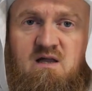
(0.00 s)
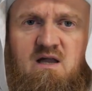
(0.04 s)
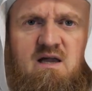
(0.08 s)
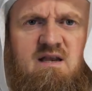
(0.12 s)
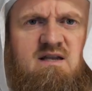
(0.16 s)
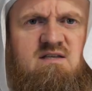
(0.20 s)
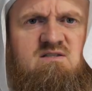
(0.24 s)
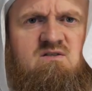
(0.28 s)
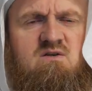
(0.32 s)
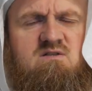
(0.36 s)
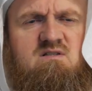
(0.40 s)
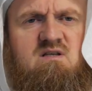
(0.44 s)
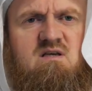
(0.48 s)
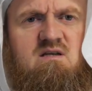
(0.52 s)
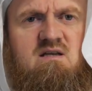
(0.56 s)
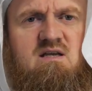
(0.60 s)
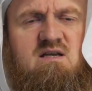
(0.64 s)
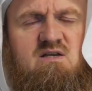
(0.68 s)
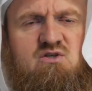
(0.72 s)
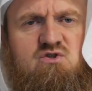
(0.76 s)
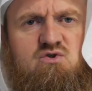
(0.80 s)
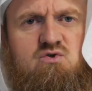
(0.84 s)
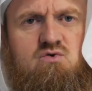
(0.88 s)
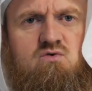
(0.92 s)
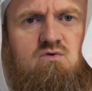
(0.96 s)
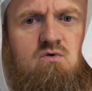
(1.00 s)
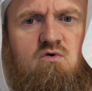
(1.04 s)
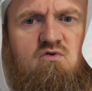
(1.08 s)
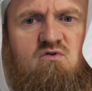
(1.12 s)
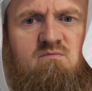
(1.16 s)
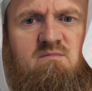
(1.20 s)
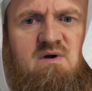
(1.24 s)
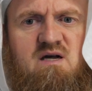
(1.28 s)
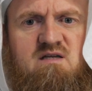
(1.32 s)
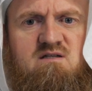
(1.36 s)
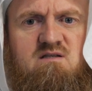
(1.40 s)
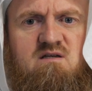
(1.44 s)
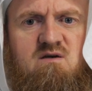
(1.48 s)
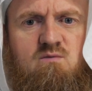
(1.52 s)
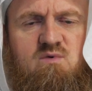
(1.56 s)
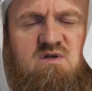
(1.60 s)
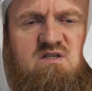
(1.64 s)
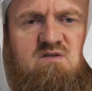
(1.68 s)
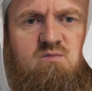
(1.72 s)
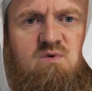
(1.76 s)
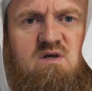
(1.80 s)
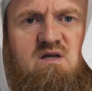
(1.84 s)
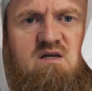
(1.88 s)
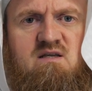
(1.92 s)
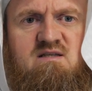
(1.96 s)
It is not an issue or a matter
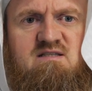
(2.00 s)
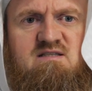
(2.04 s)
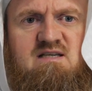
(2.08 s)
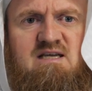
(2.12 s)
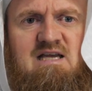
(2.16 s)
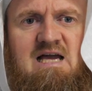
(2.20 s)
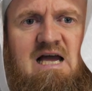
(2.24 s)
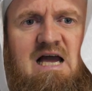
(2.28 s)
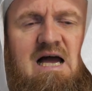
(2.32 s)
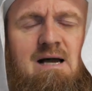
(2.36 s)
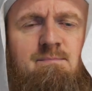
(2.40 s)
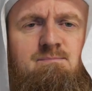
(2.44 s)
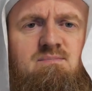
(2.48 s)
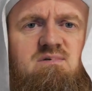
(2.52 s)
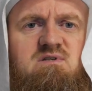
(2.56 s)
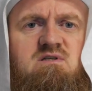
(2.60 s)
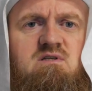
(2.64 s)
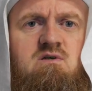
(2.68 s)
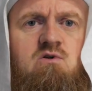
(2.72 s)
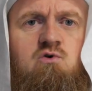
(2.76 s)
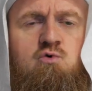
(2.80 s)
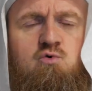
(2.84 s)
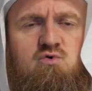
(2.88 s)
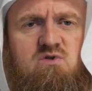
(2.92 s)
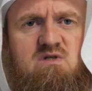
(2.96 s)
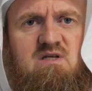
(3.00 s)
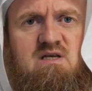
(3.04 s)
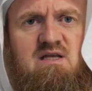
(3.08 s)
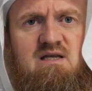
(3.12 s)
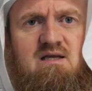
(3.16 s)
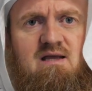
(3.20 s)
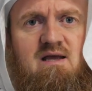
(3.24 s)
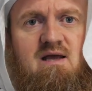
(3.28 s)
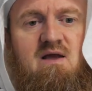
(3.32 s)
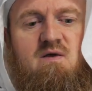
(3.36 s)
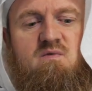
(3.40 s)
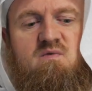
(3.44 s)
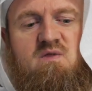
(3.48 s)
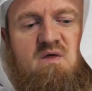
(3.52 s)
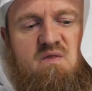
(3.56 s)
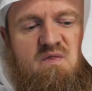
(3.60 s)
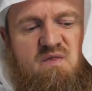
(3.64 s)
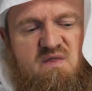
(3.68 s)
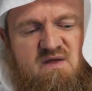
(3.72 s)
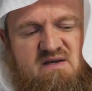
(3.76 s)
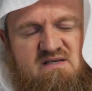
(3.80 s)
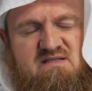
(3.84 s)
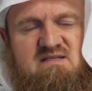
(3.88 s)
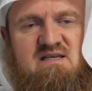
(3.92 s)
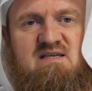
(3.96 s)
which we can say absolutely
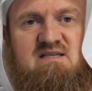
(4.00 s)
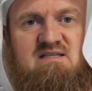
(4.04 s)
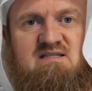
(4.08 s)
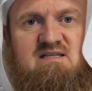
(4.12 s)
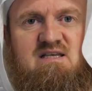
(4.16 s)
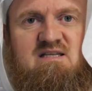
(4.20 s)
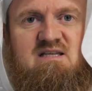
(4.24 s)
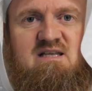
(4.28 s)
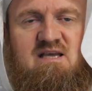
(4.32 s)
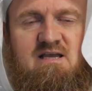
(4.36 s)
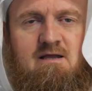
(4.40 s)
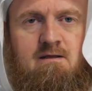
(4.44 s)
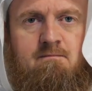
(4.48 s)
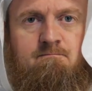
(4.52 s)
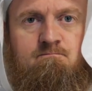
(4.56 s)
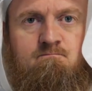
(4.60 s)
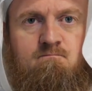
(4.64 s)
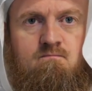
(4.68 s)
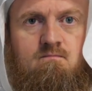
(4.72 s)
that this is the day.